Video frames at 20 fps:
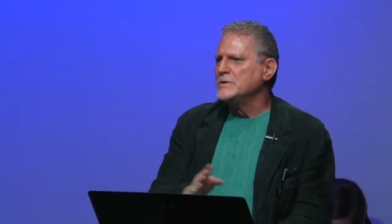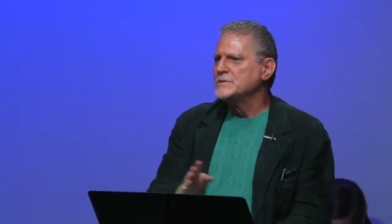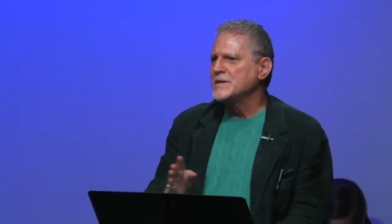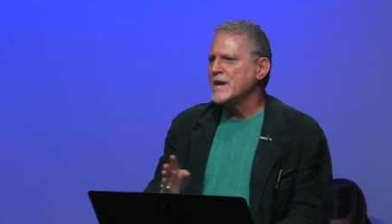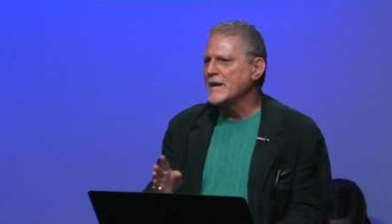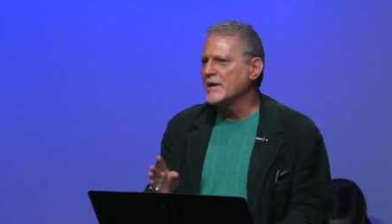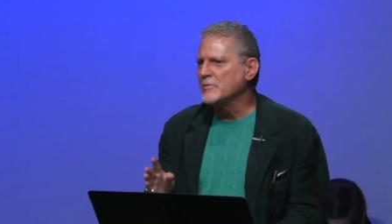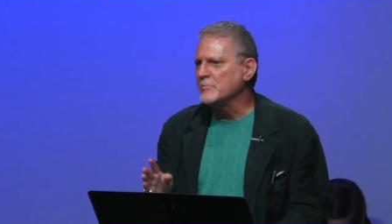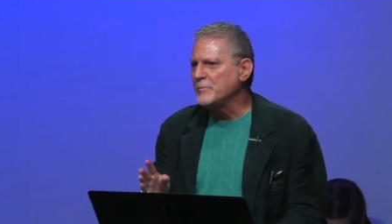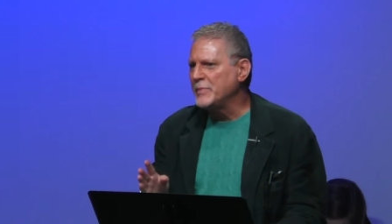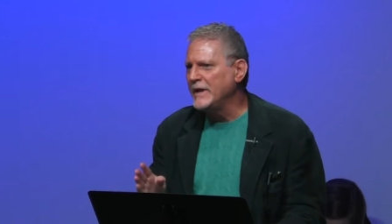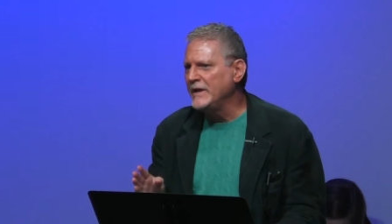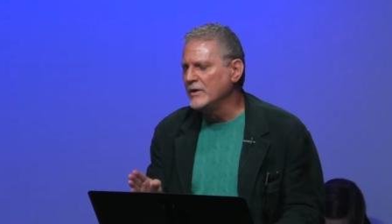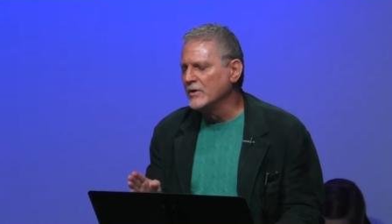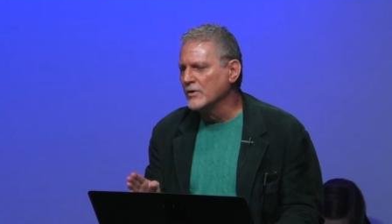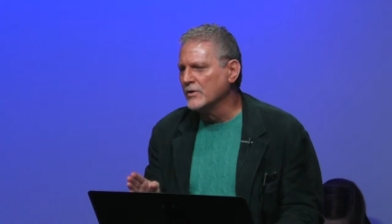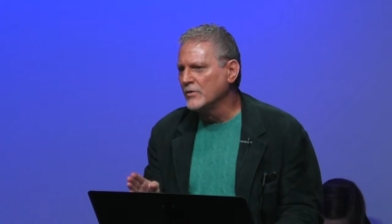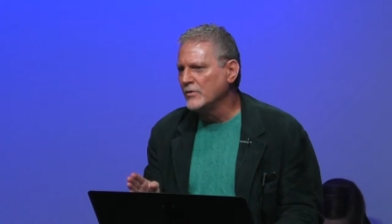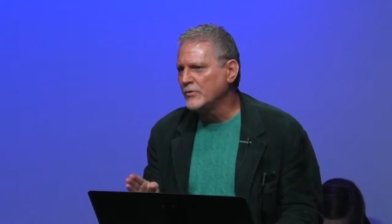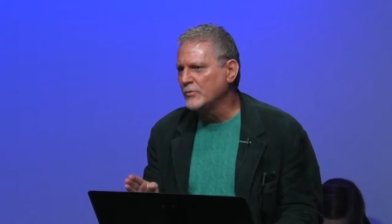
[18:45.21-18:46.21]
2
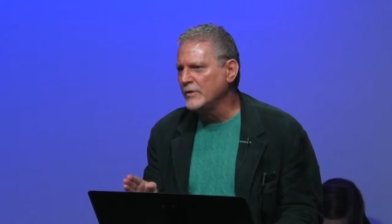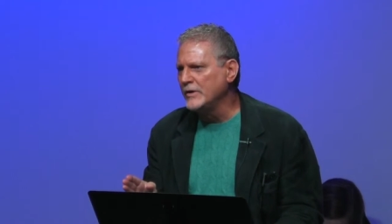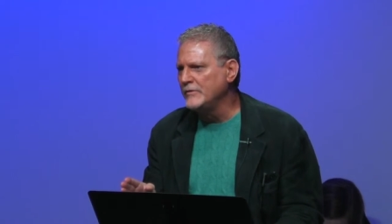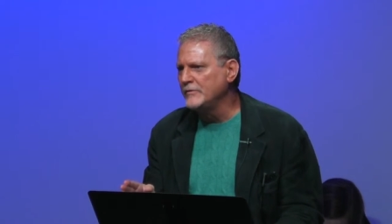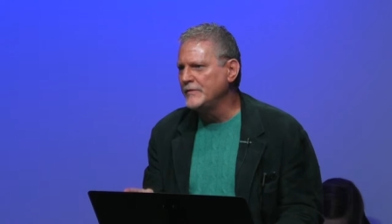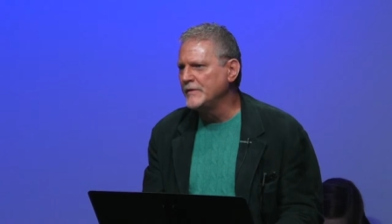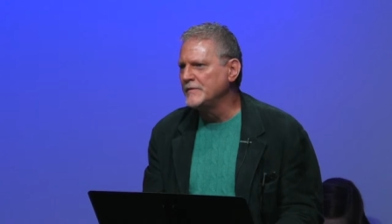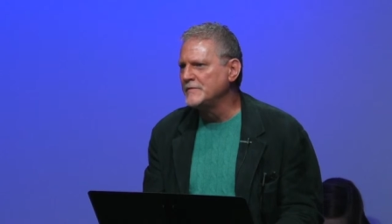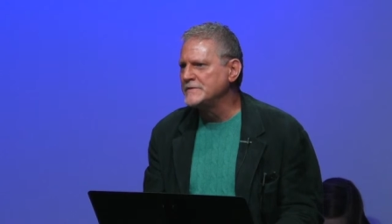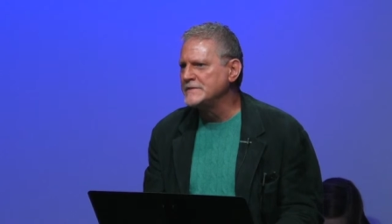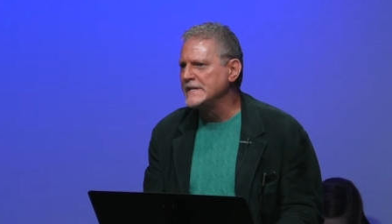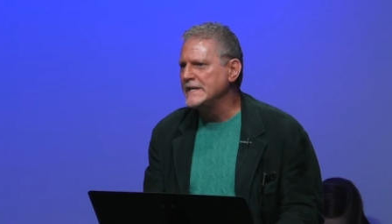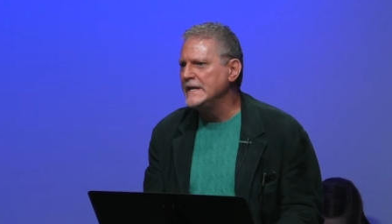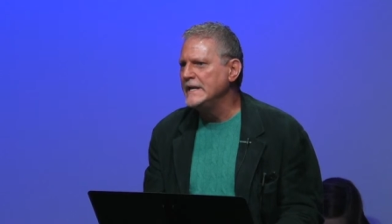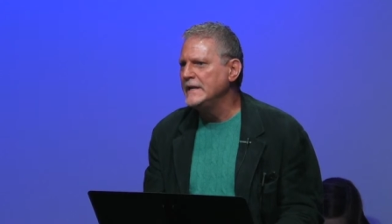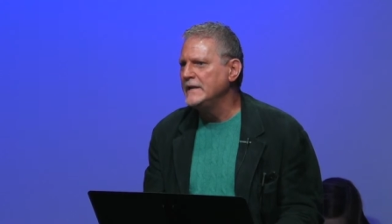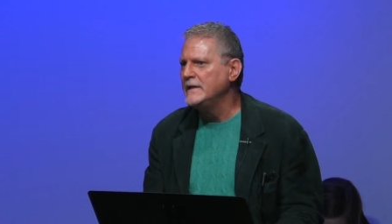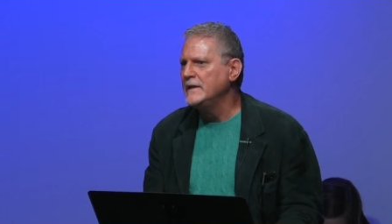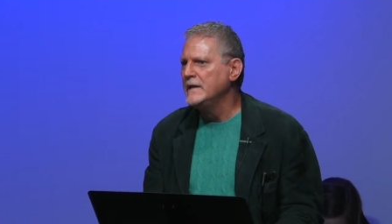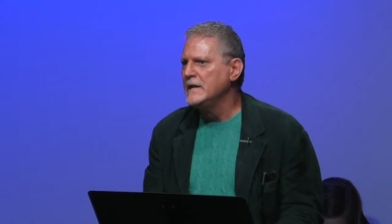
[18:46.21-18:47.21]
Peter
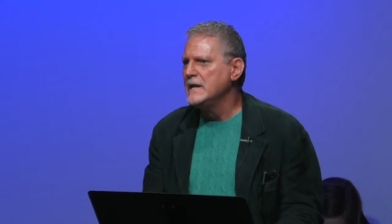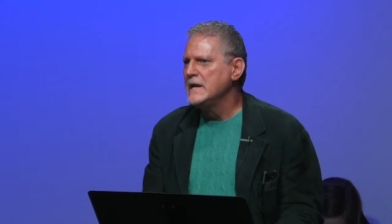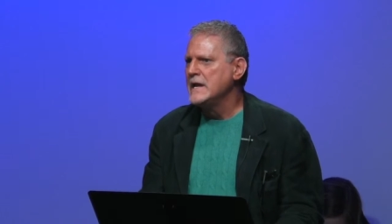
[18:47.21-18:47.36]
3.15,